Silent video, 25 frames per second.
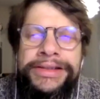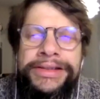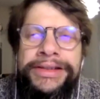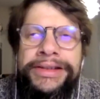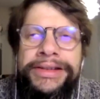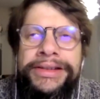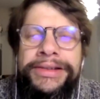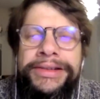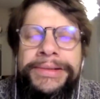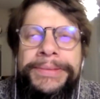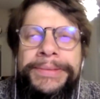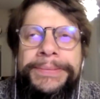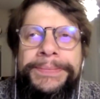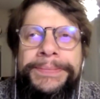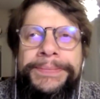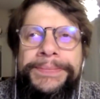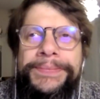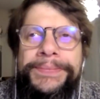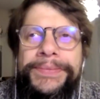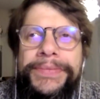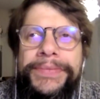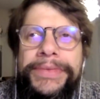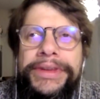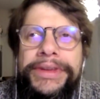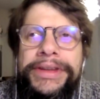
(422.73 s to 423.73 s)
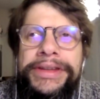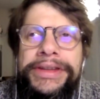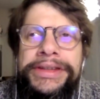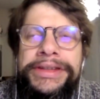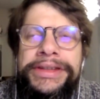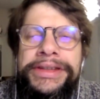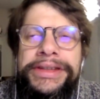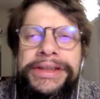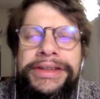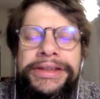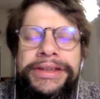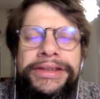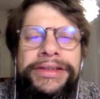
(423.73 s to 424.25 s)
um,
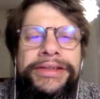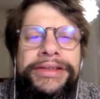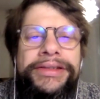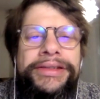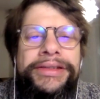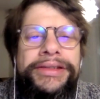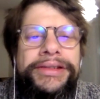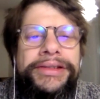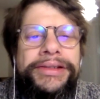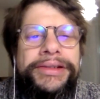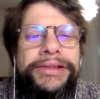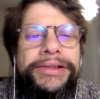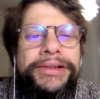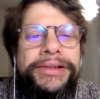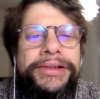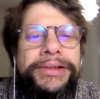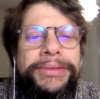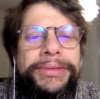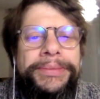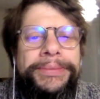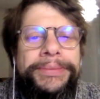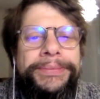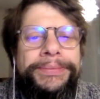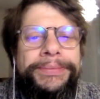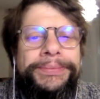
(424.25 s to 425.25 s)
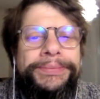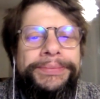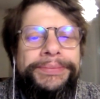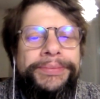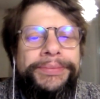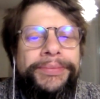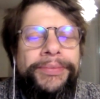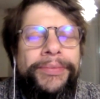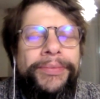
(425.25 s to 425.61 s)
is it um,